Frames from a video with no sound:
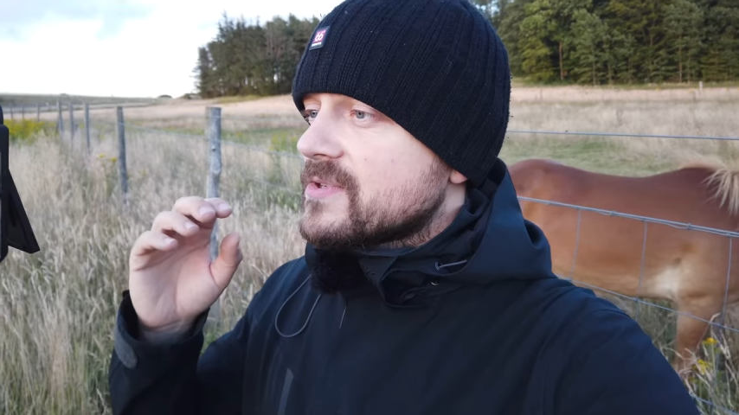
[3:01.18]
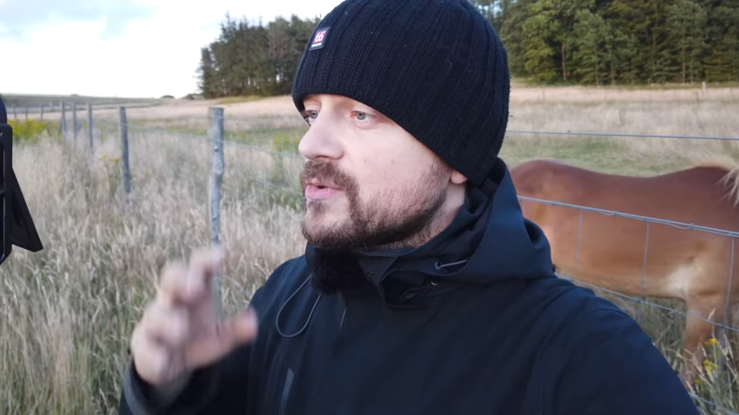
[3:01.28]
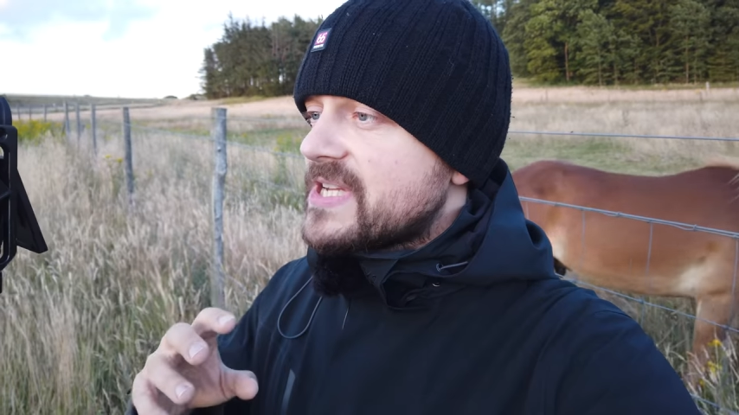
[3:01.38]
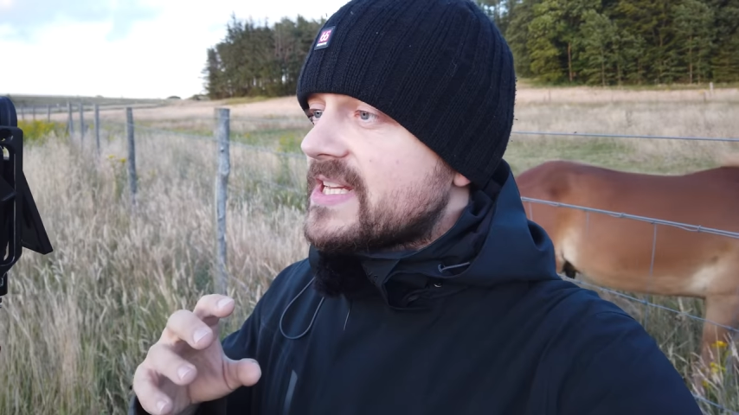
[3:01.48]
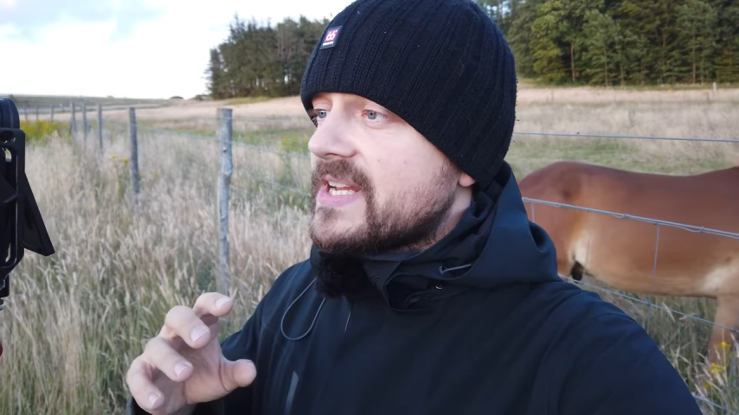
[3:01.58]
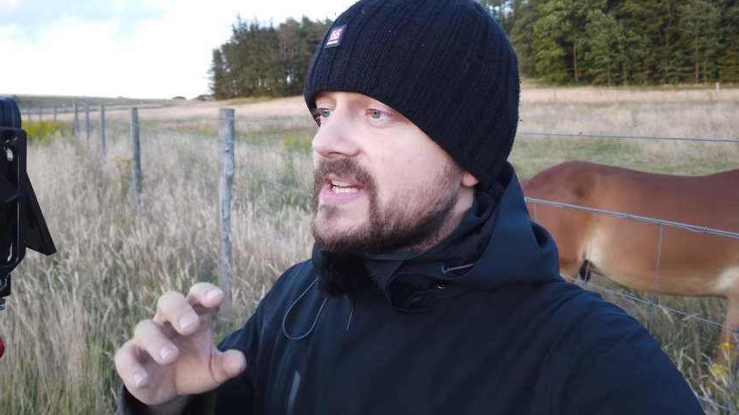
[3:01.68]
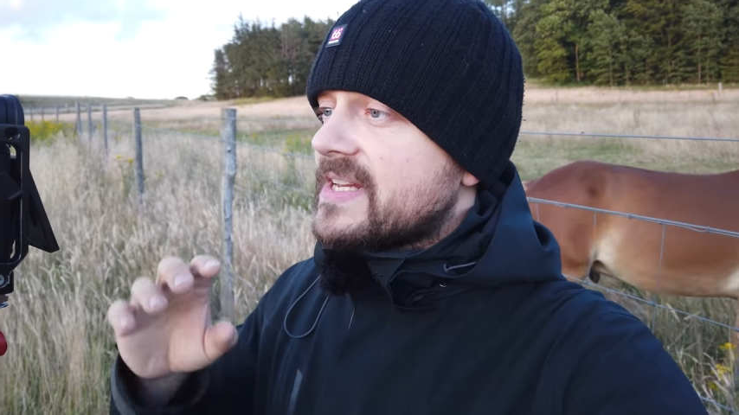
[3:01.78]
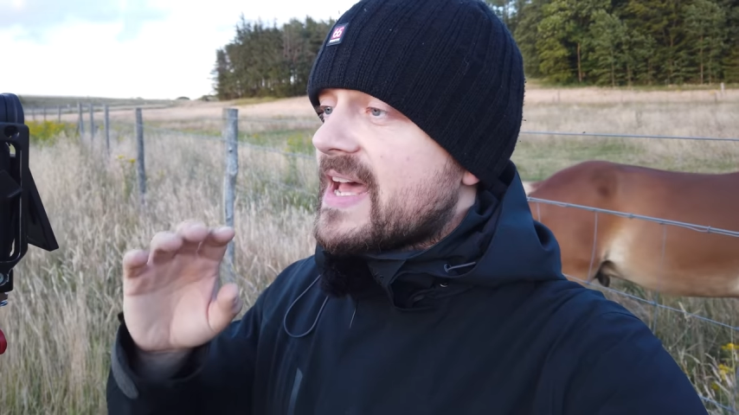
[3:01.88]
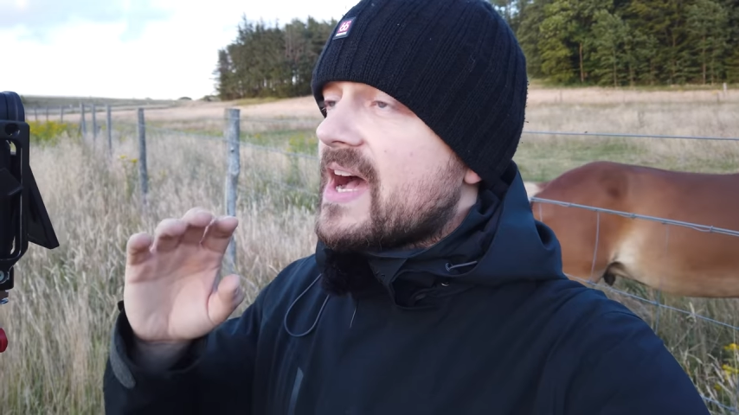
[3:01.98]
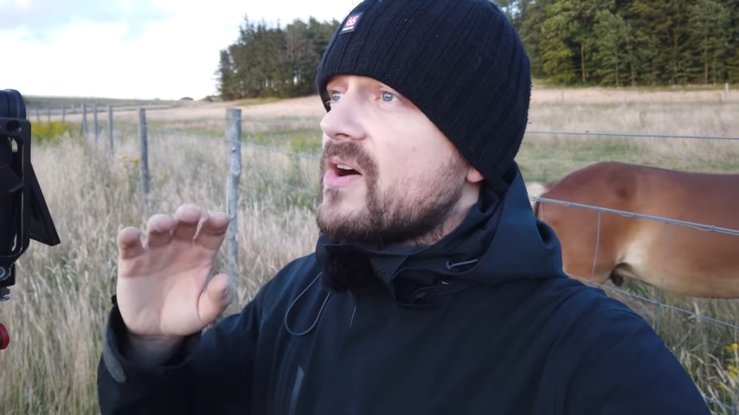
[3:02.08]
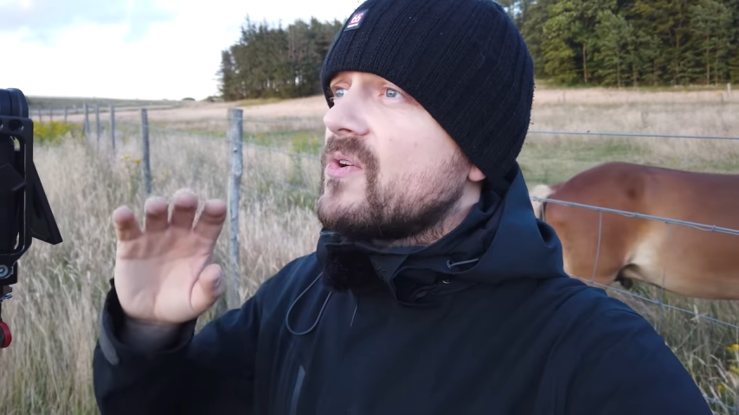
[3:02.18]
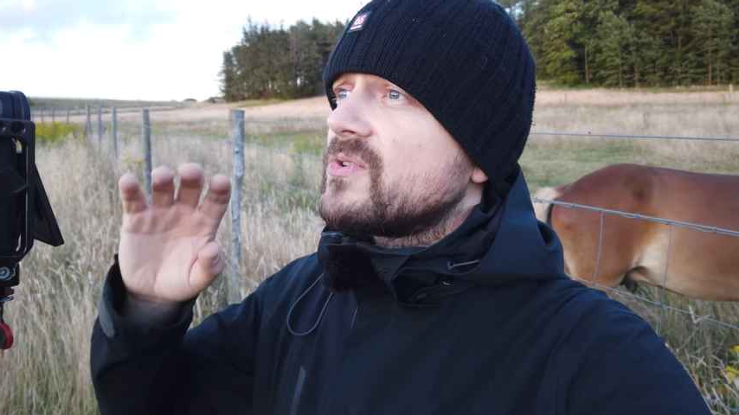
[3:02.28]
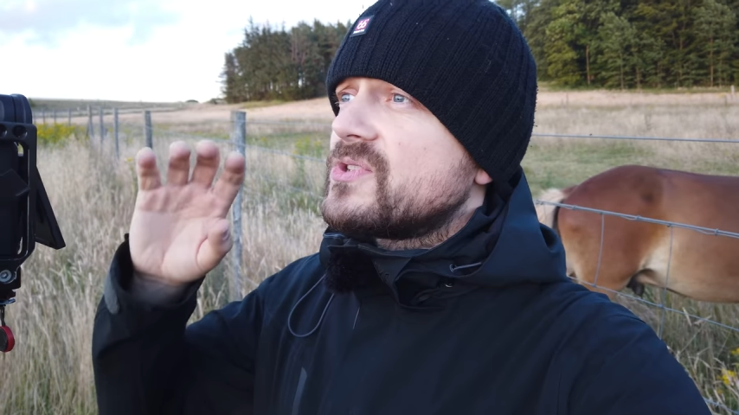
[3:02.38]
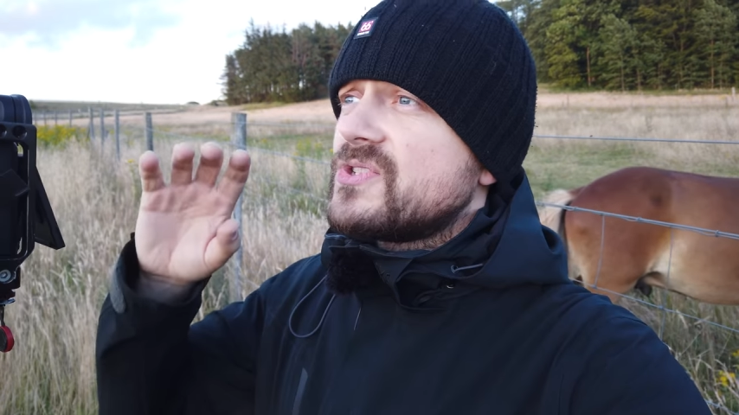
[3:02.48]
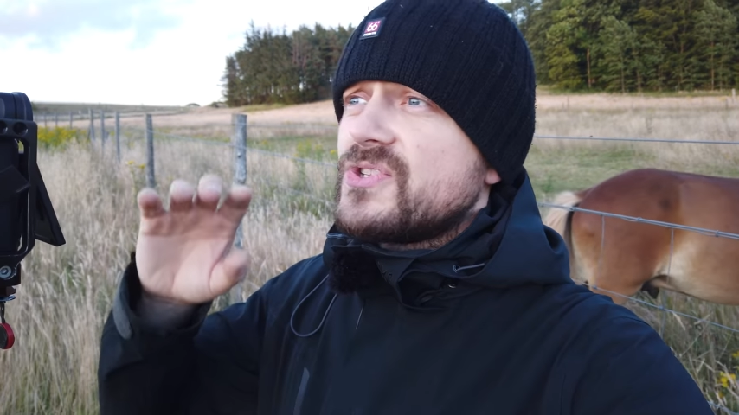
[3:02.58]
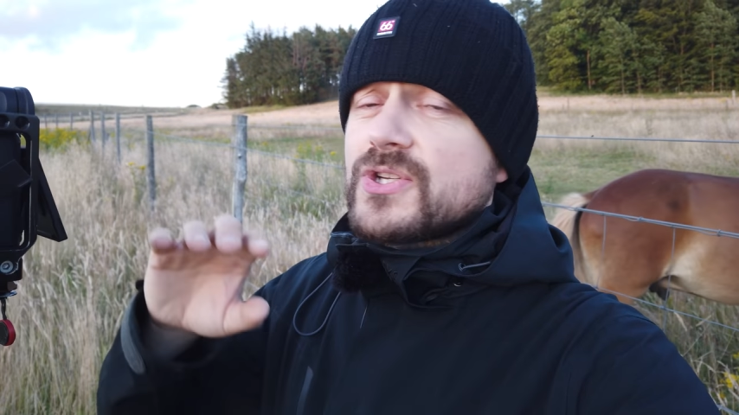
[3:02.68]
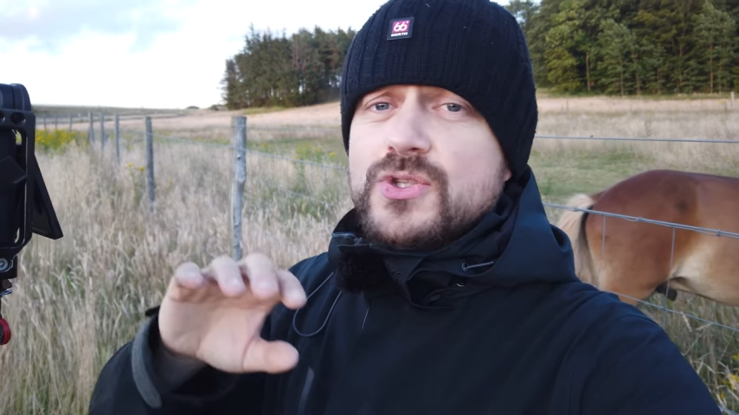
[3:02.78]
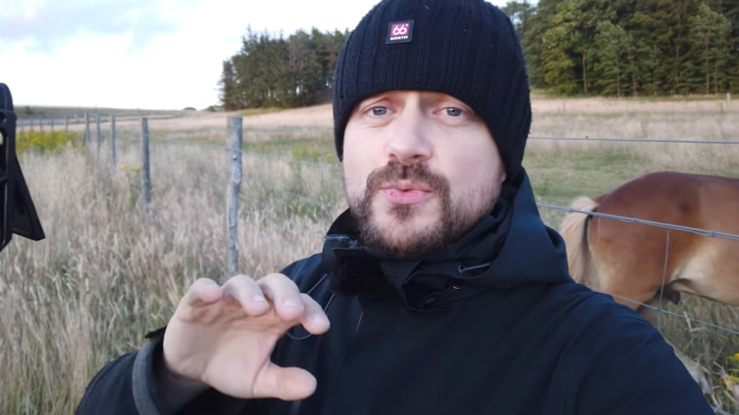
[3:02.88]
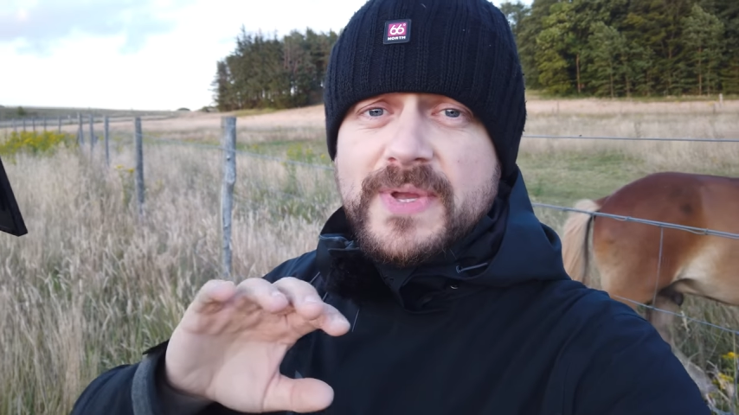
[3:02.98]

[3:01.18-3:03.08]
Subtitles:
So technically now, just